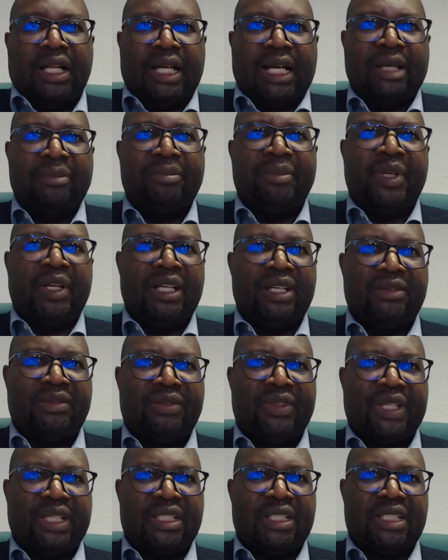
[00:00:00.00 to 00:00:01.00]
I believe
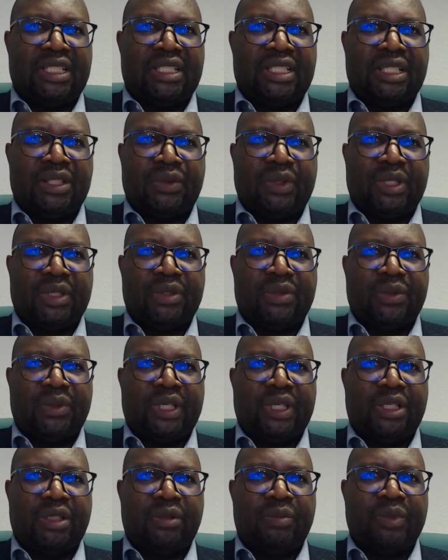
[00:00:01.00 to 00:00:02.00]
that this is going to
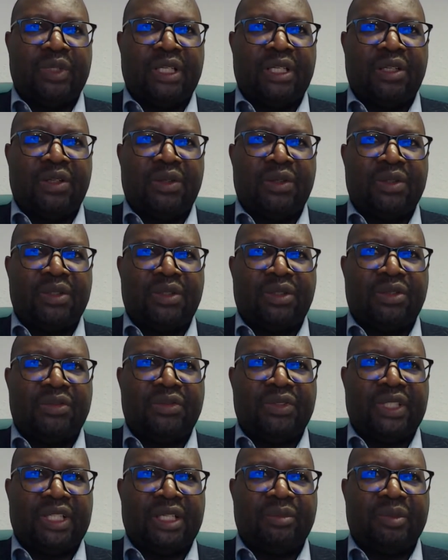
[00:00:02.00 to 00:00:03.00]
help a lot
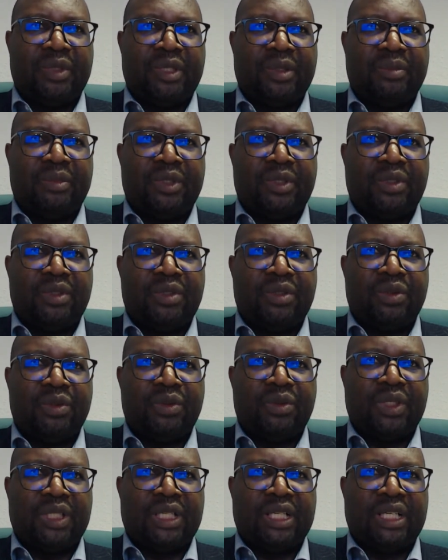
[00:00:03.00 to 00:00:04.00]
of young people
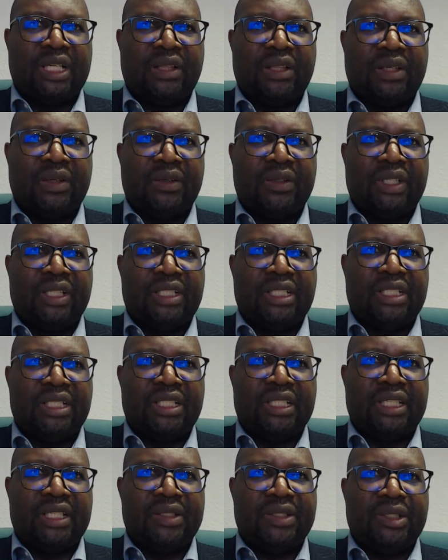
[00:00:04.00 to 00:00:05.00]
who are in the United
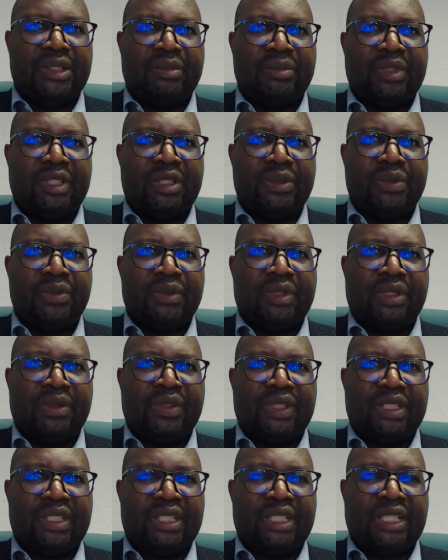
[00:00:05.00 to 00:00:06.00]
Kingdom and who are on
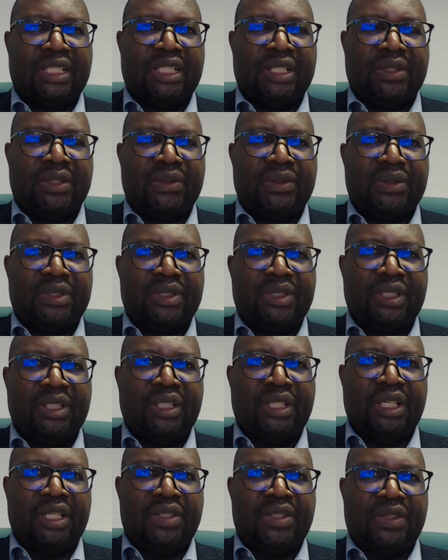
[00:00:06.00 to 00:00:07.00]
the 10-year route
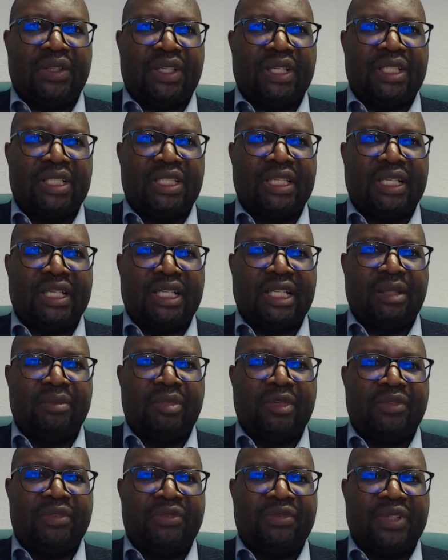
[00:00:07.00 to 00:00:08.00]
so that they can
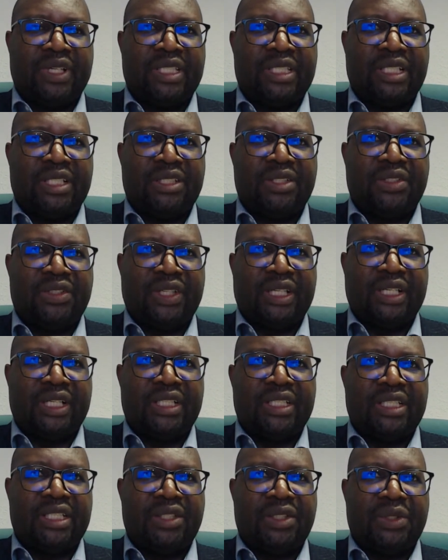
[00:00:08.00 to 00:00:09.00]
be fast
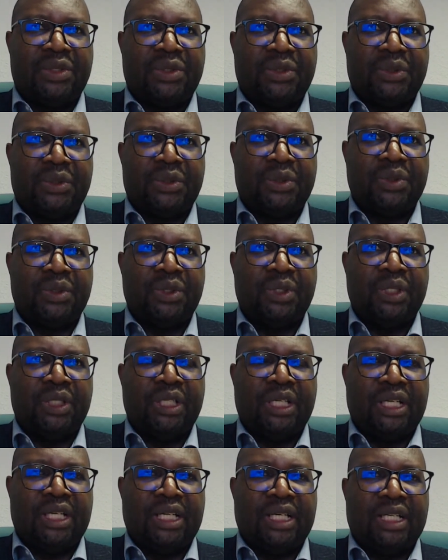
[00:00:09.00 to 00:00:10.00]
tracked to
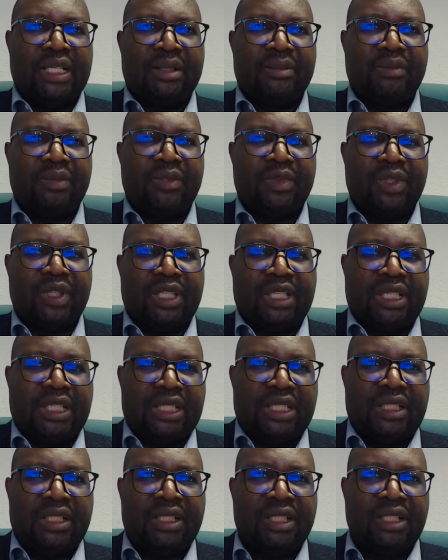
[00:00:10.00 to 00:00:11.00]

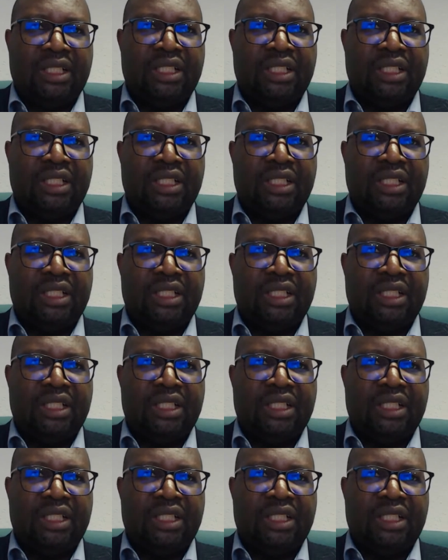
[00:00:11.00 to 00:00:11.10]
the